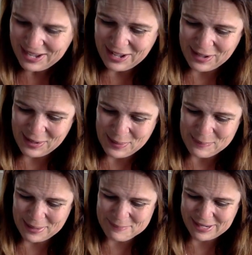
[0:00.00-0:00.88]
Uh,
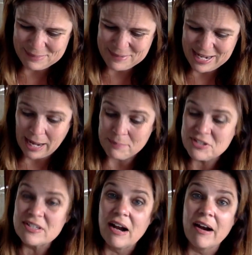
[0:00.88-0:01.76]
I'm gonna make. I'm
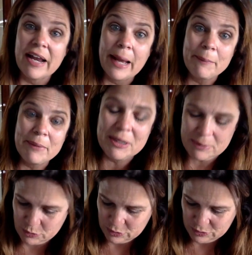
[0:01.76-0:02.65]
sorry. I'm
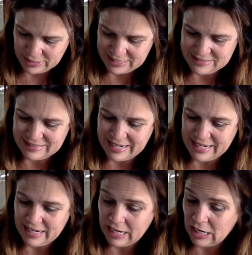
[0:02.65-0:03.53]
be rude and
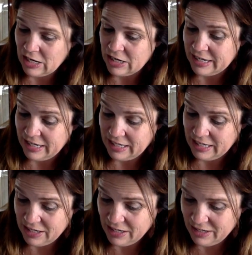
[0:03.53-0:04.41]
say, "Are you
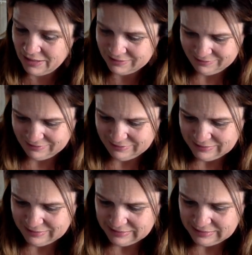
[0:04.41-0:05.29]
here?"
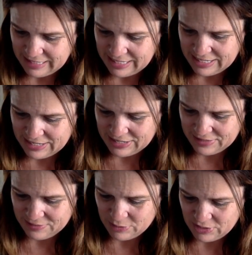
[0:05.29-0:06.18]

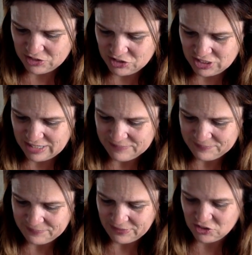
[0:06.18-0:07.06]
Uh, where is she?
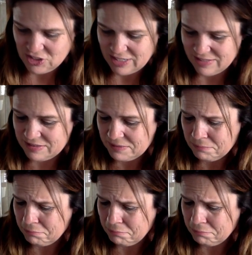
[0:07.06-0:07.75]
There she is.